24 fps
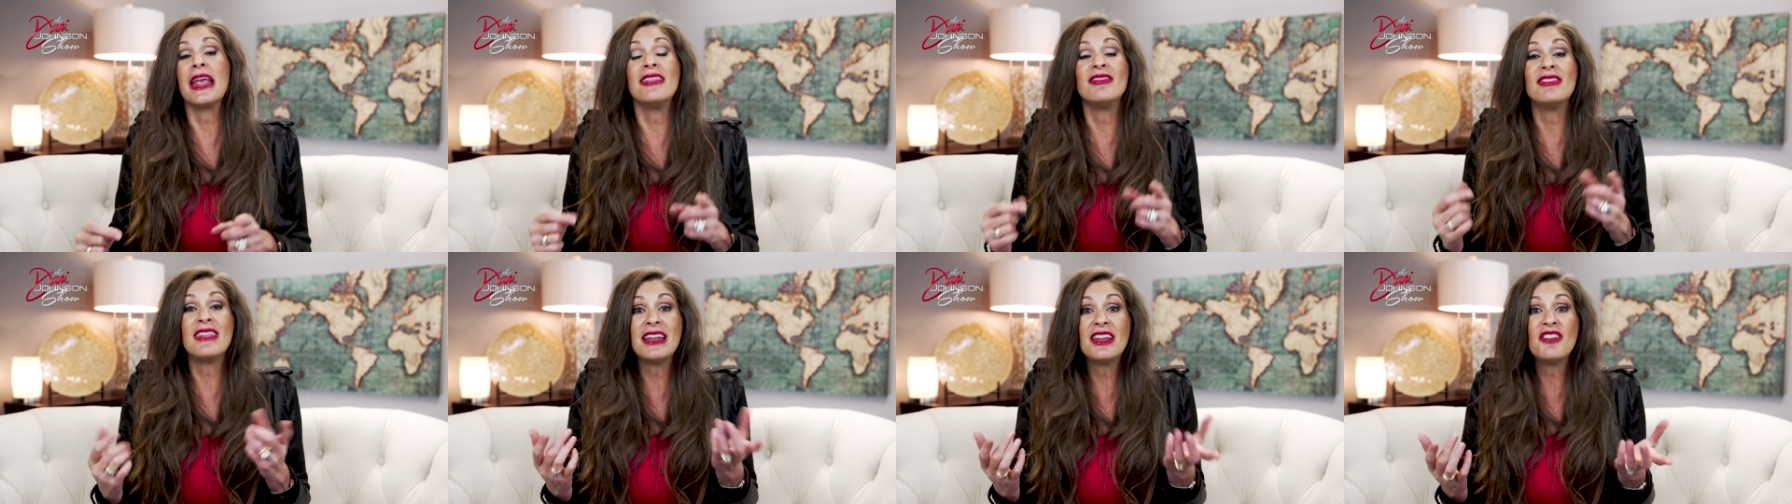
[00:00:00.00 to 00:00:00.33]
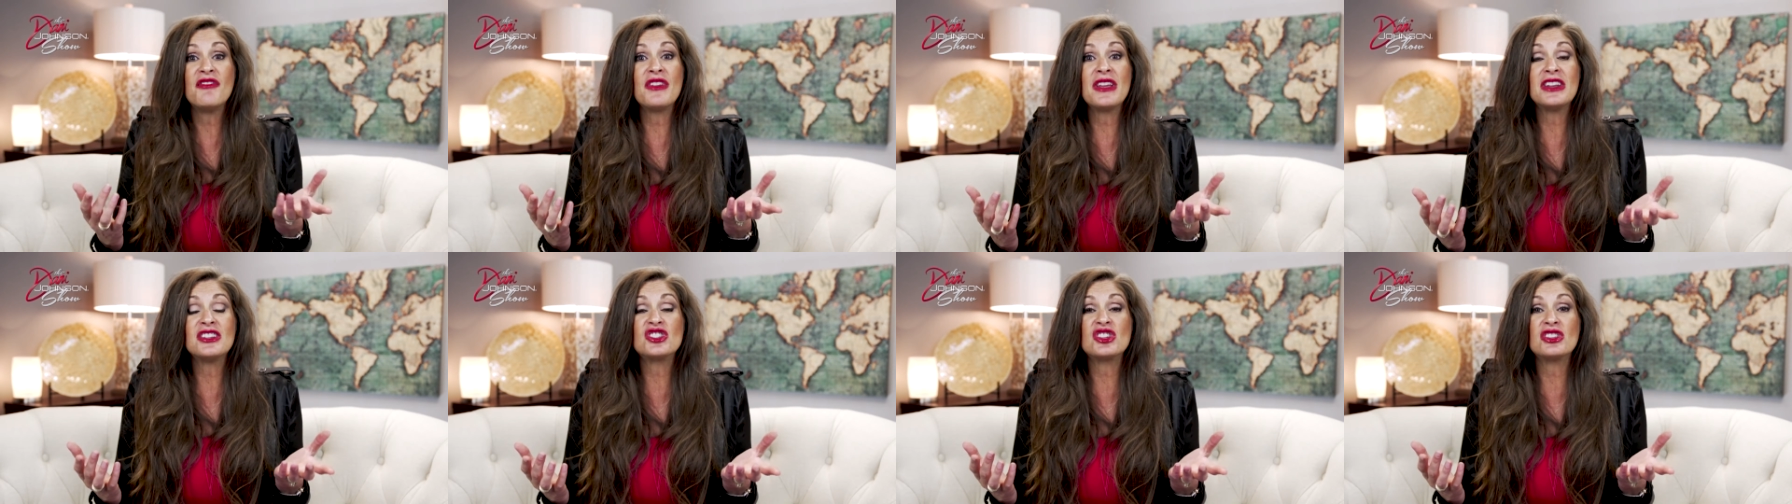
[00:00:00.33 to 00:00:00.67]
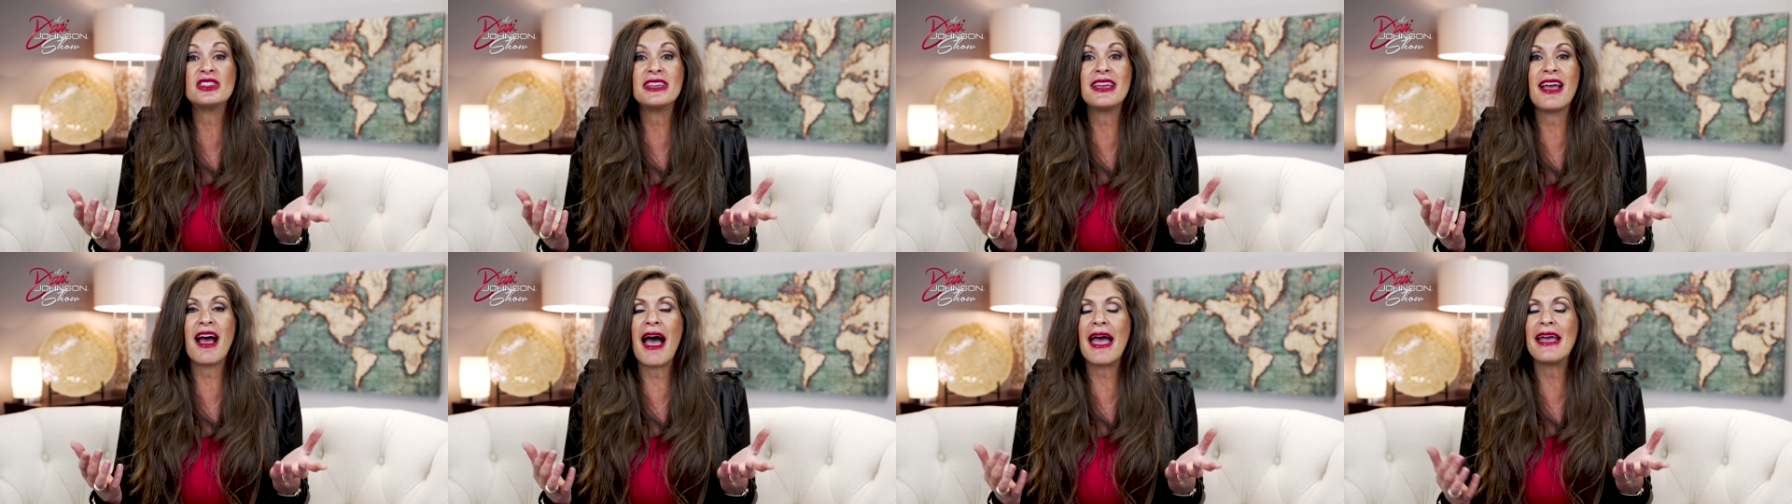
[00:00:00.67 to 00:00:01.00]
And then
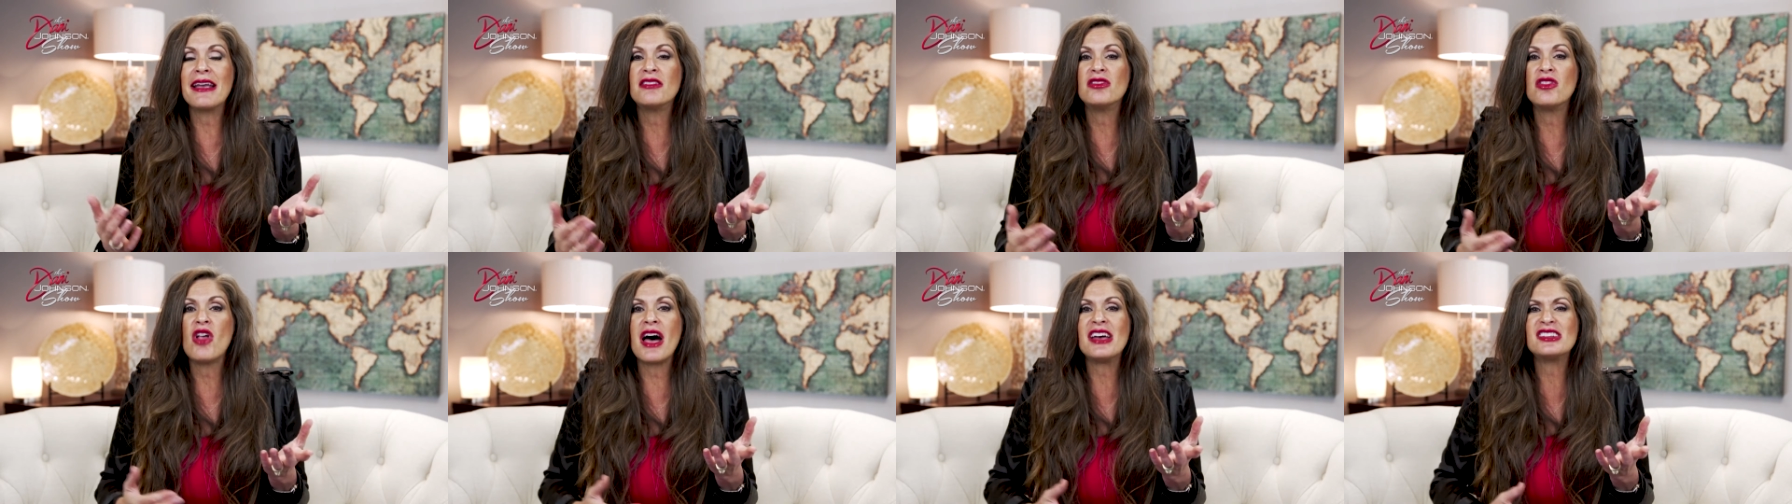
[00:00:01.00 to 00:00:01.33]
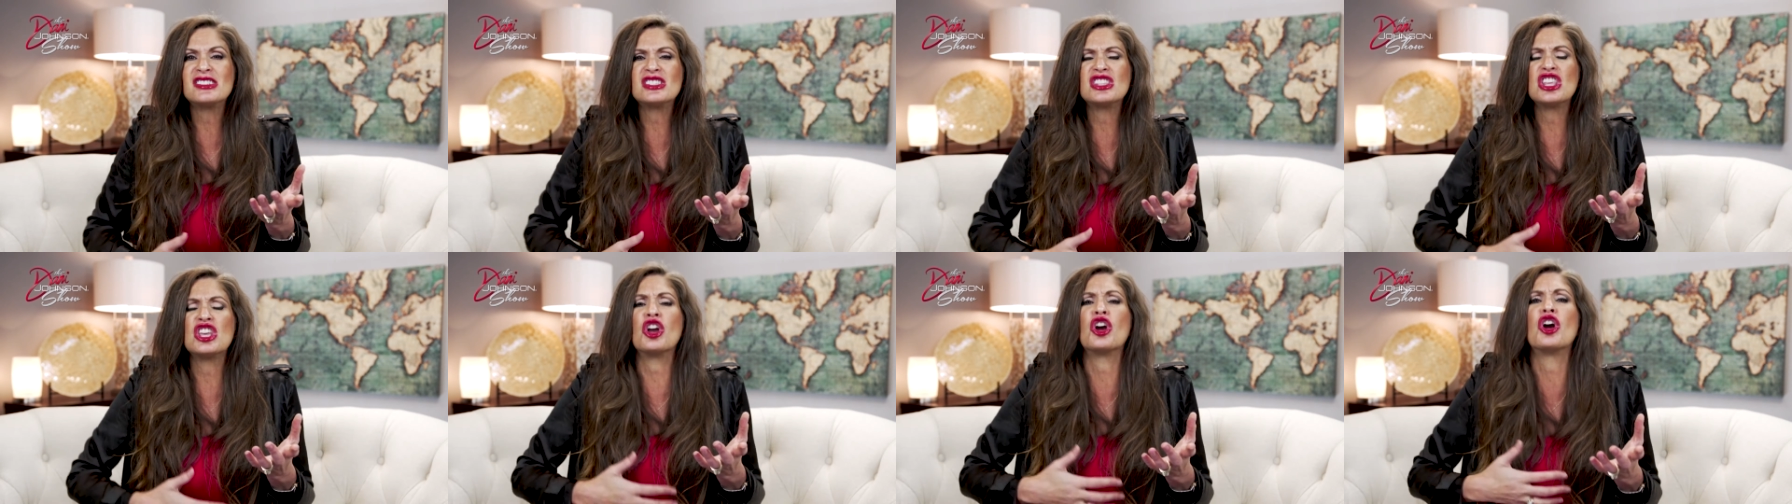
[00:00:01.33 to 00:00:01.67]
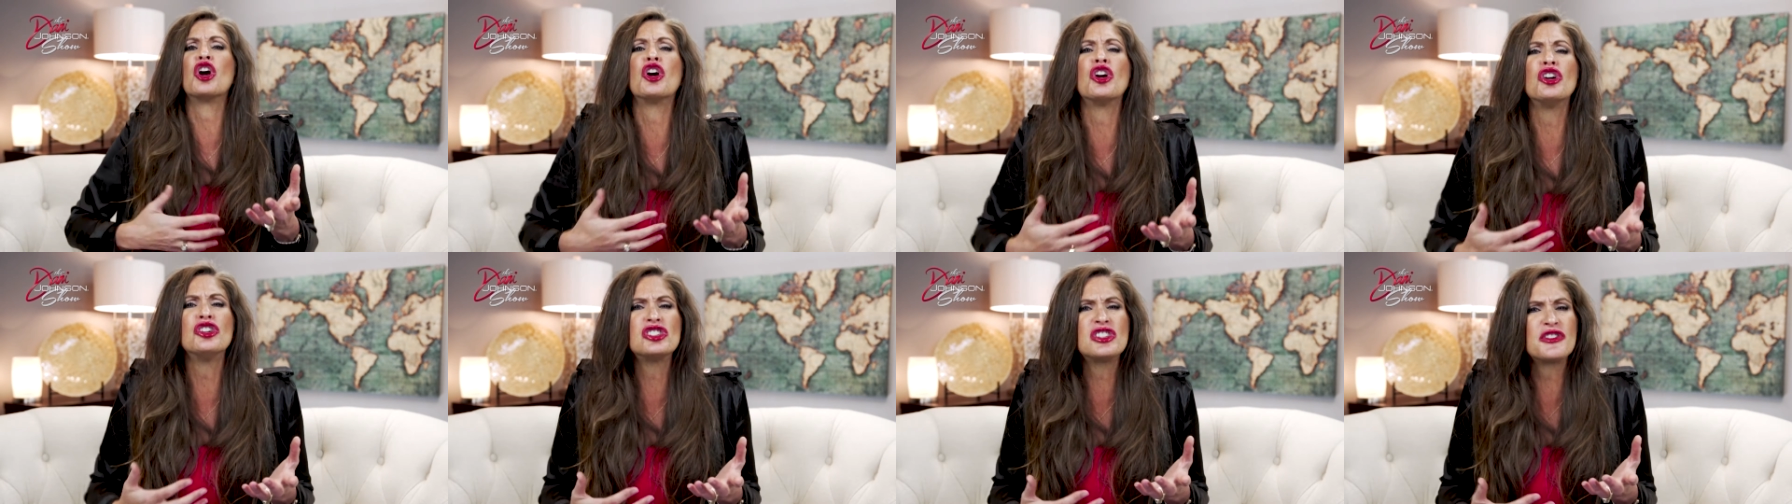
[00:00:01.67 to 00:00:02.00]
eventually I lost the
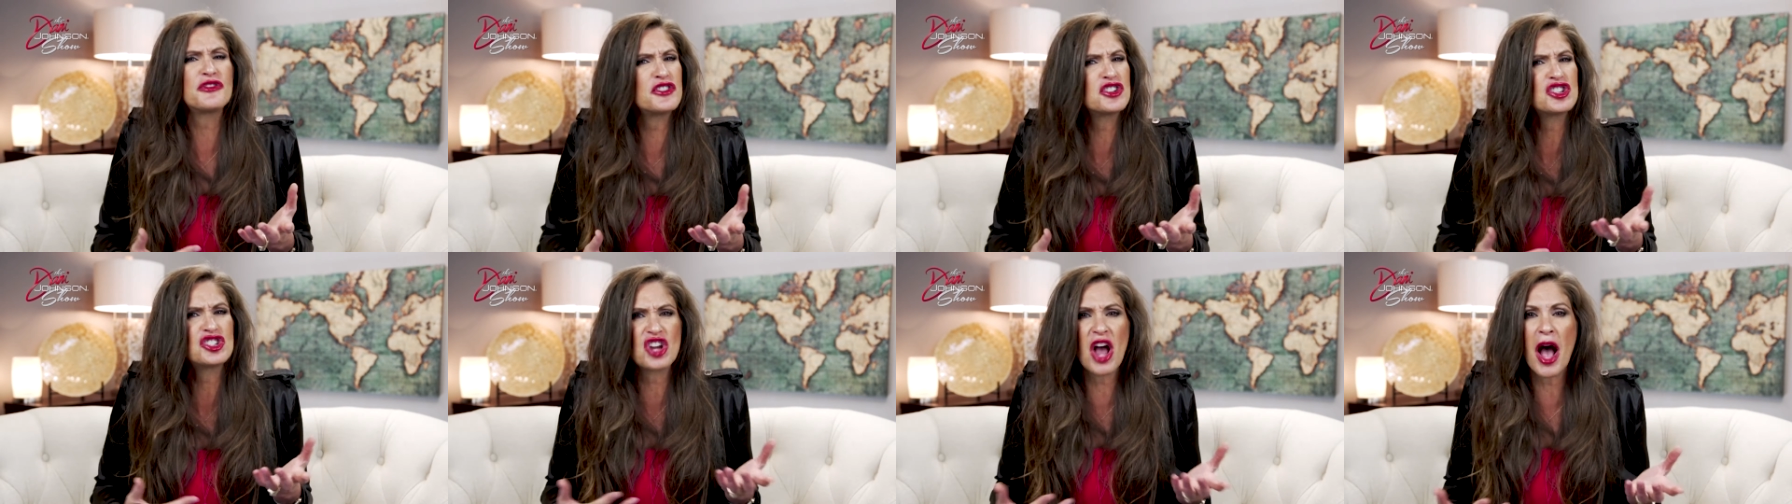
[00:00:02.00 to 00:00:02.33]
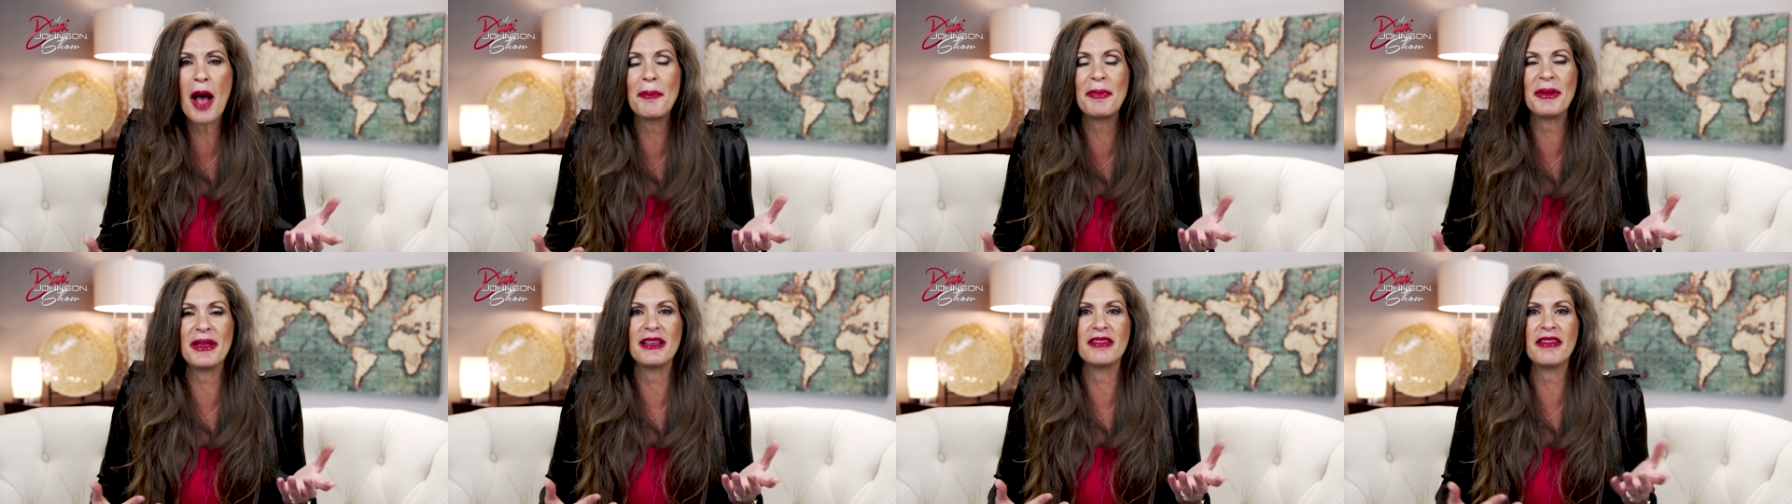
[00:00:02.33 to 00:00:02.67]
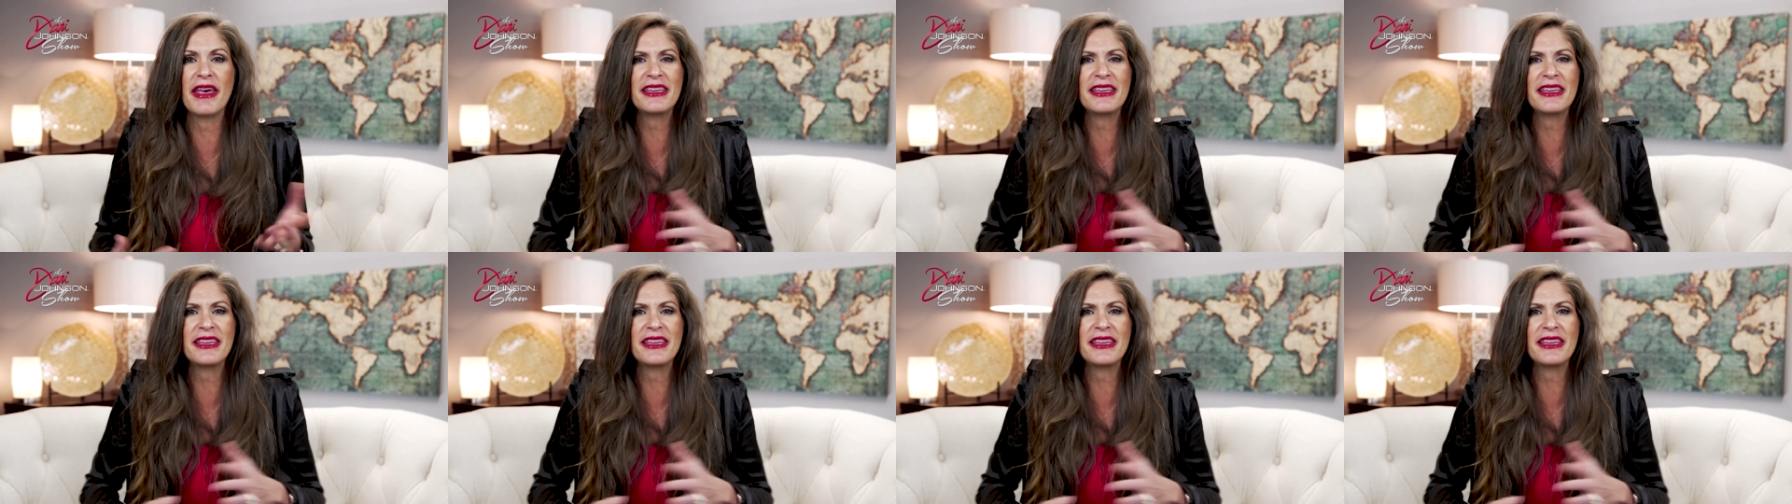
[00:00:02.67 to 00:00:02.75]
urge for shopping.